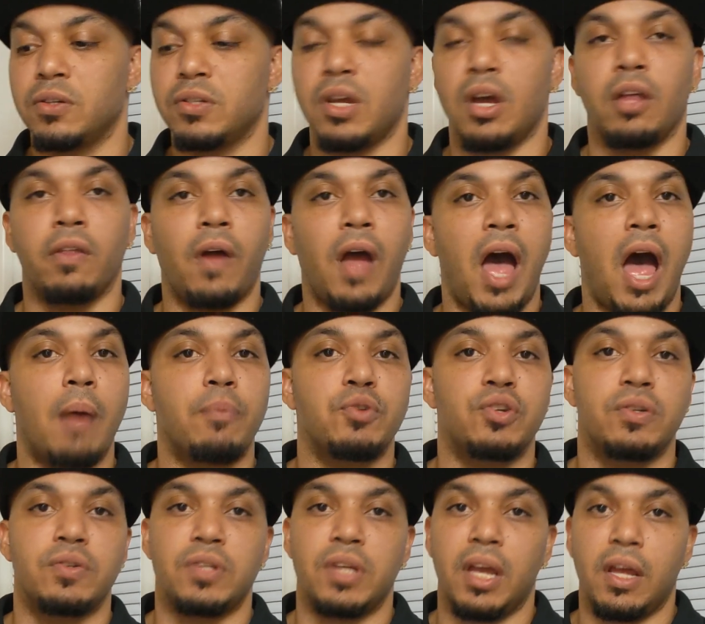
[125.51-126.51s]
There's other
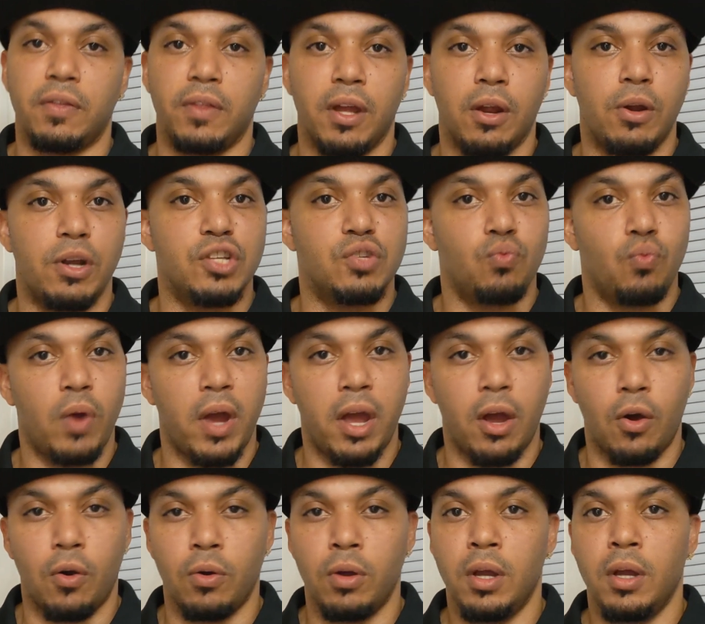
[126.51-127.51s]
options in there as
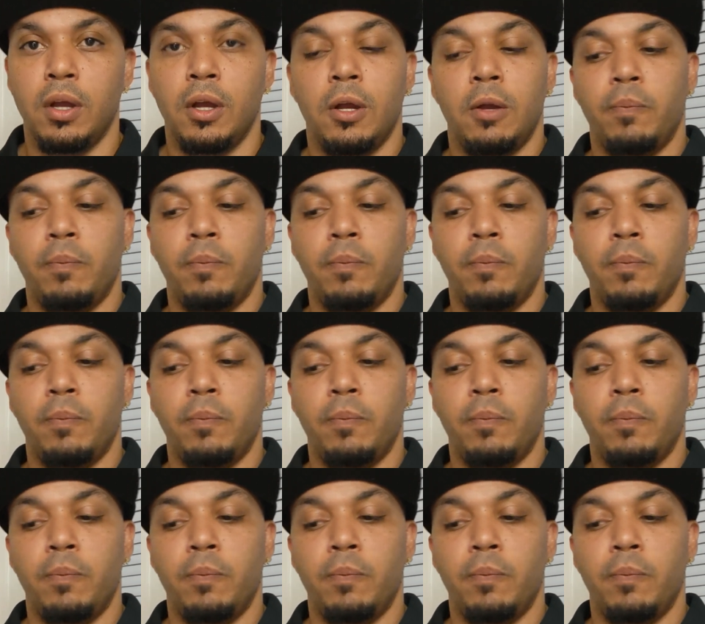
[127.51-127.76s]
well.